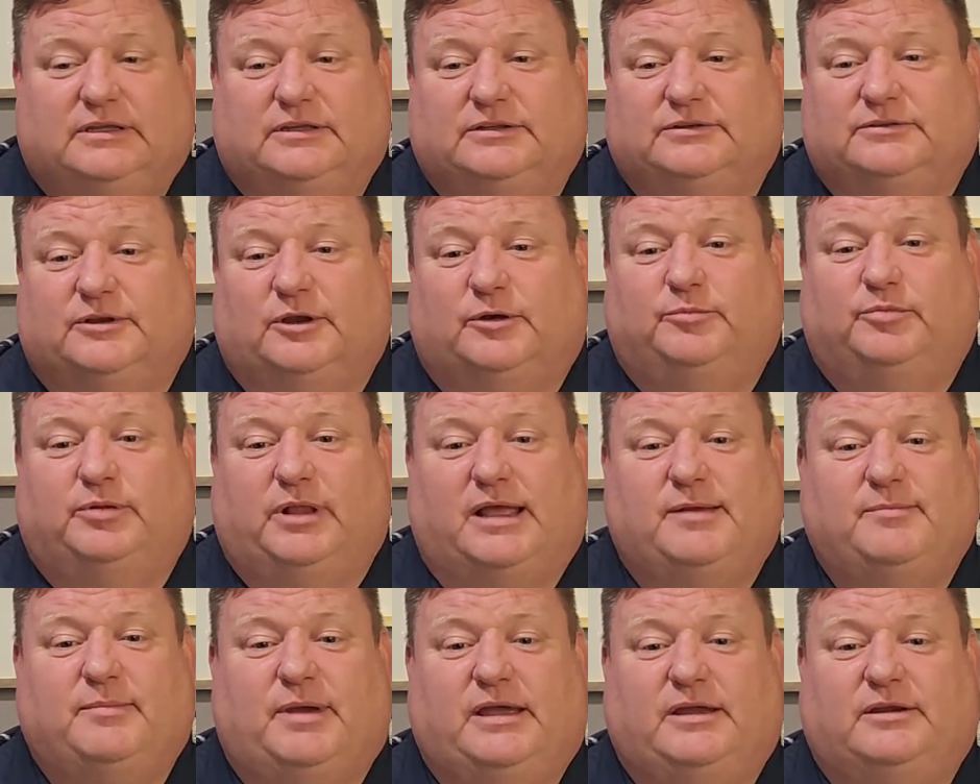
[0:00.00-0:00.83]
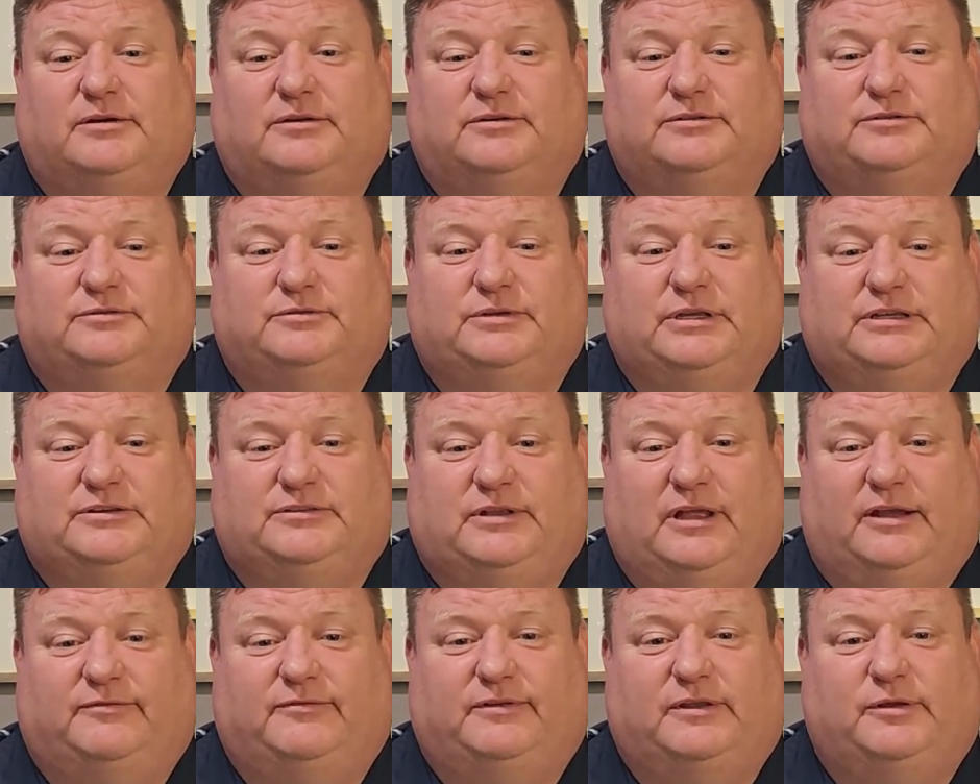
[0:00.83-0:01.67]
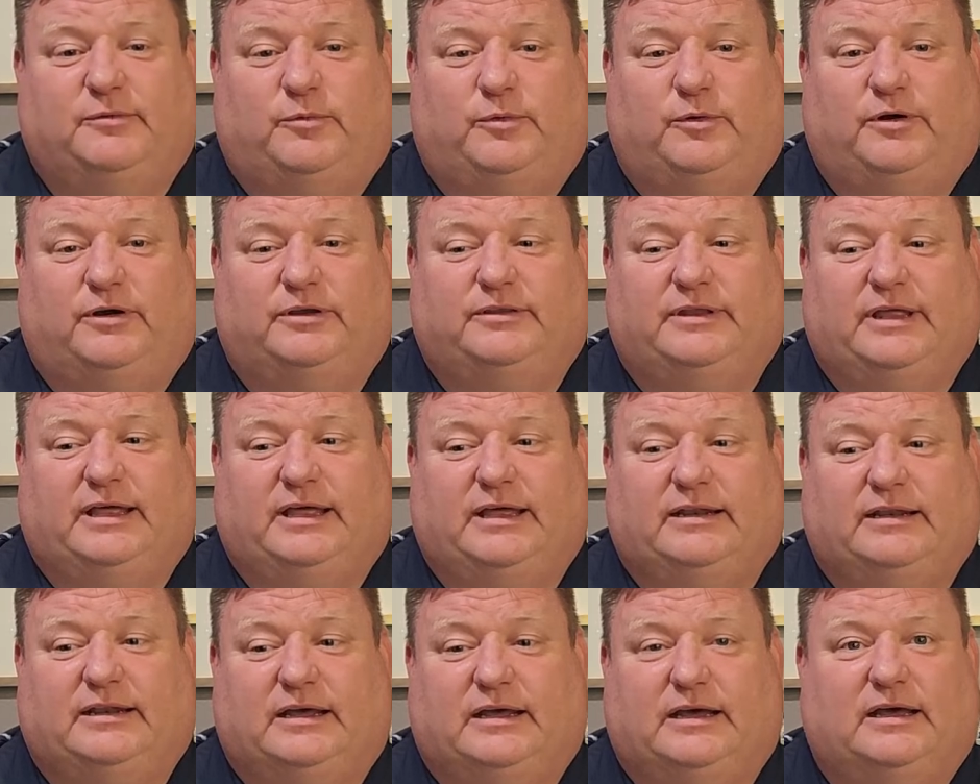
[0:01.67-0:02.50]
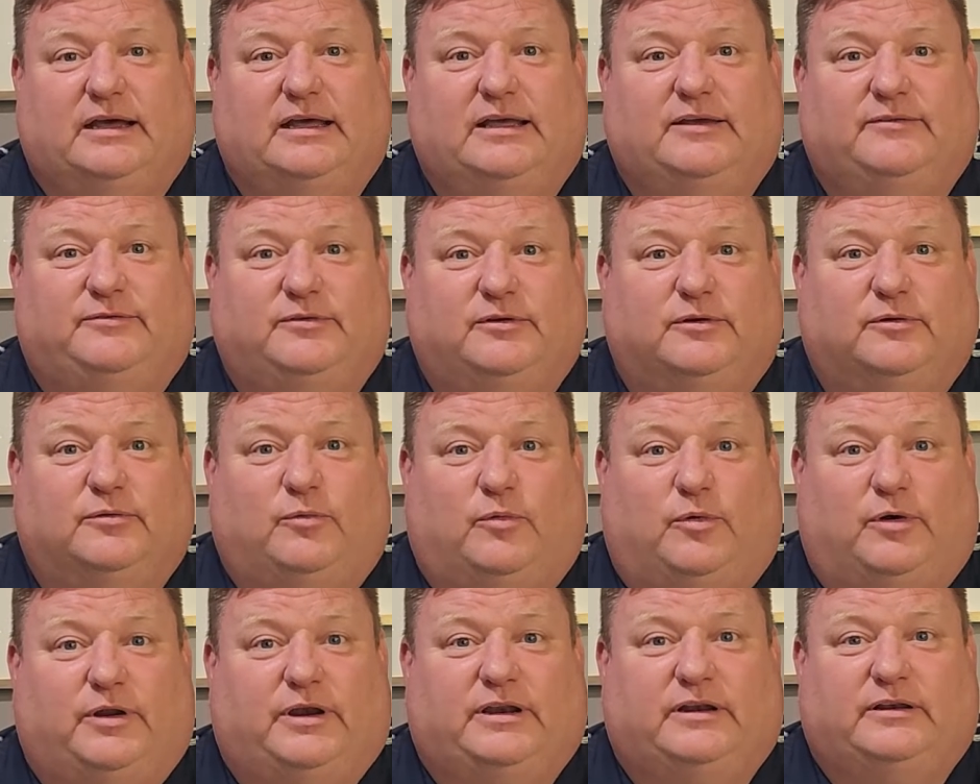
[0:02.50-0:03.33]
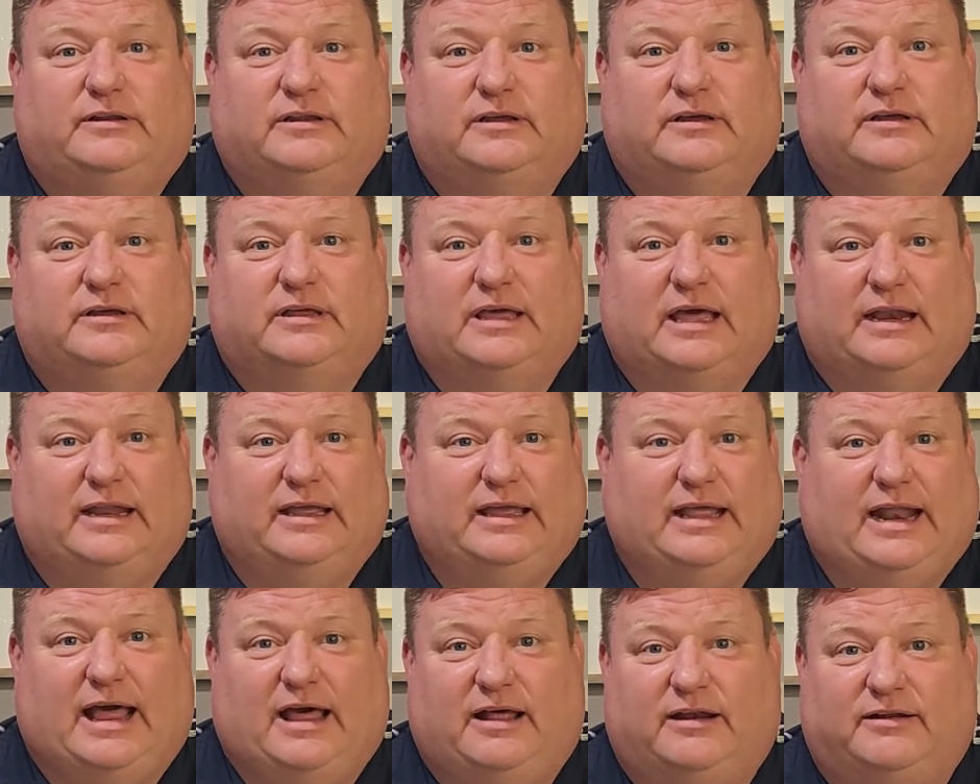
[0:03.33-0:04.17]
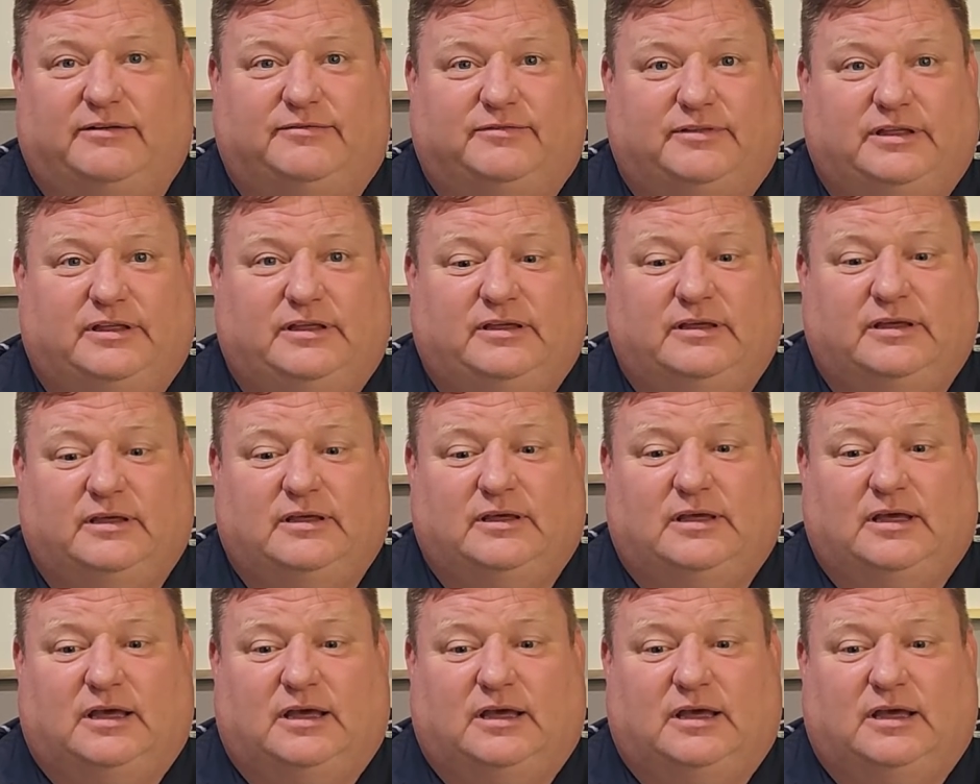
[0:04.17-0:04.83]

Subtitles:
So Playmakers is definitely one that if you're wanting to kind of get out of the